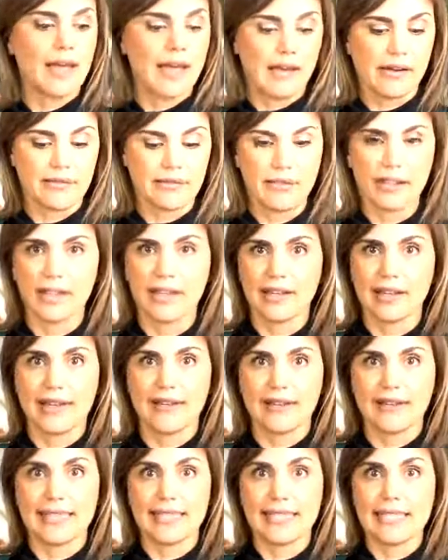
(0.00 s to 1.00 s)
everything
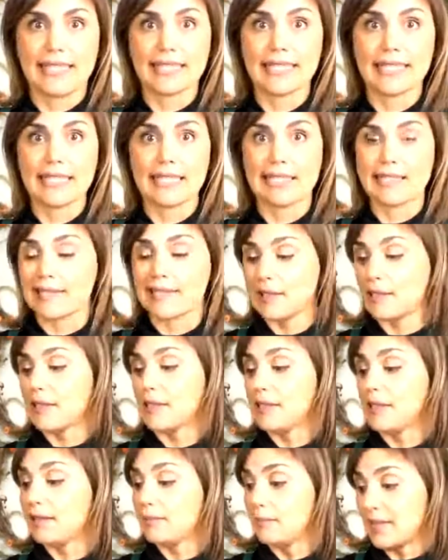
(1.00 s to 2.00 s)
else is
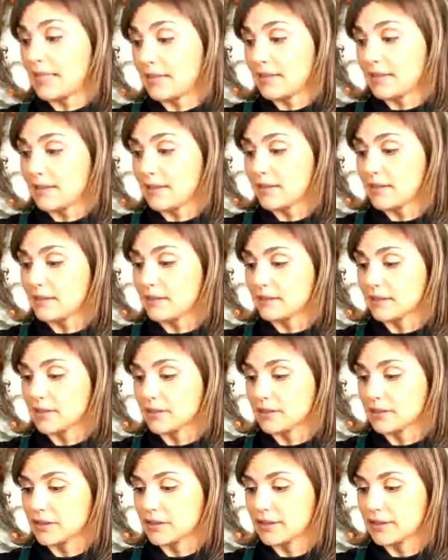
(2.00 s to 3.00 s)
easy peasy,
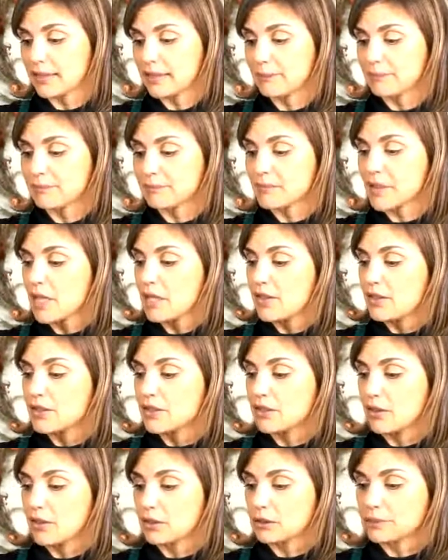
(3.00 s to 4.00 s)
literally.
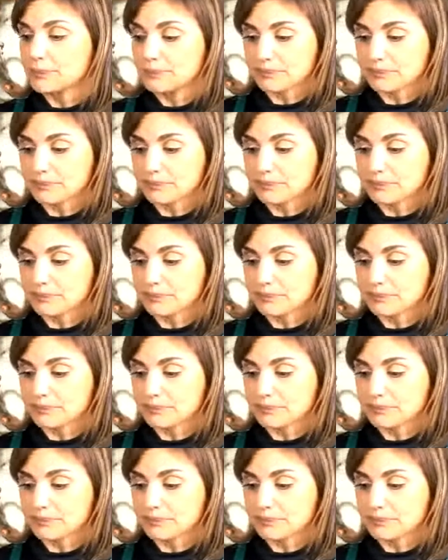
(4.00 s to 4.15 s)
So